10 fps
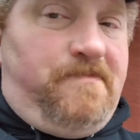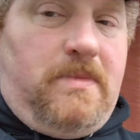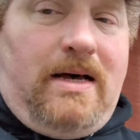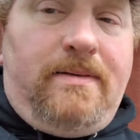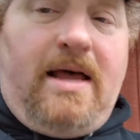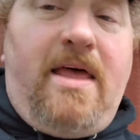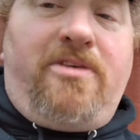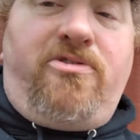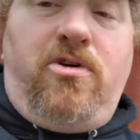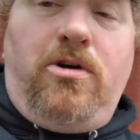Oh,
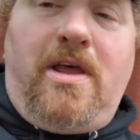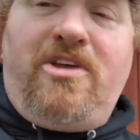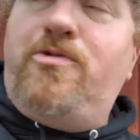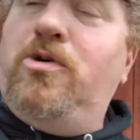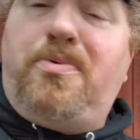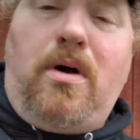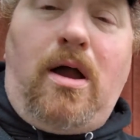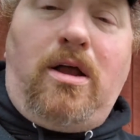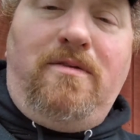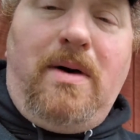that's your
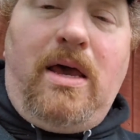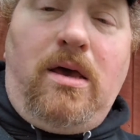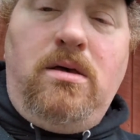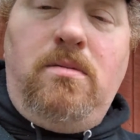prerogative, Mark.